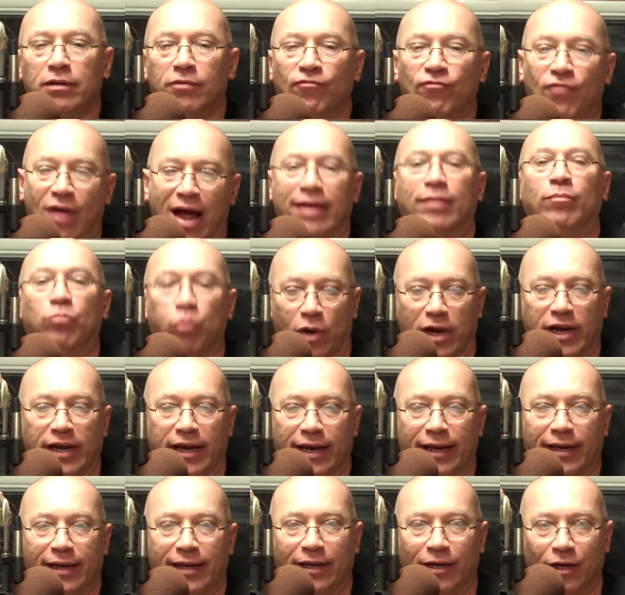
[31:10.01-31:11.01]

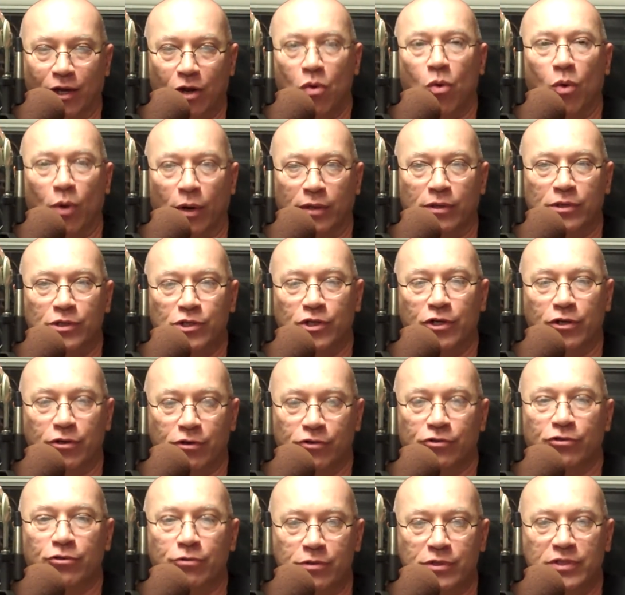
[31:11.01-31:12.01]
vibrating in accordance to
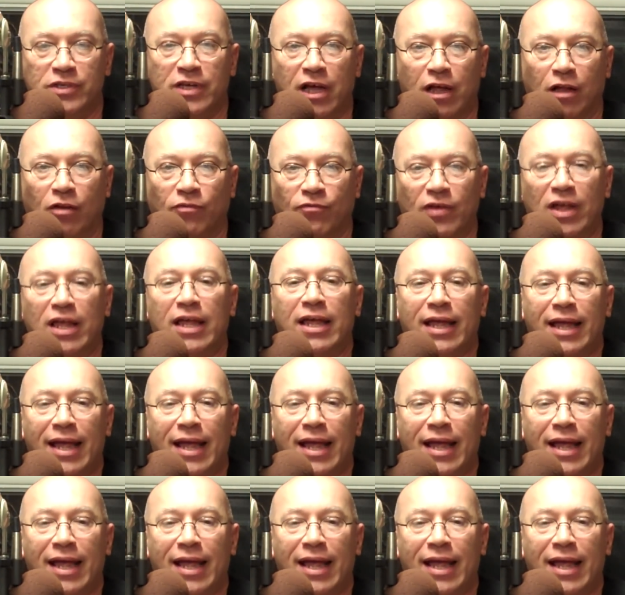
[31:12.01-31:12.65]
your true self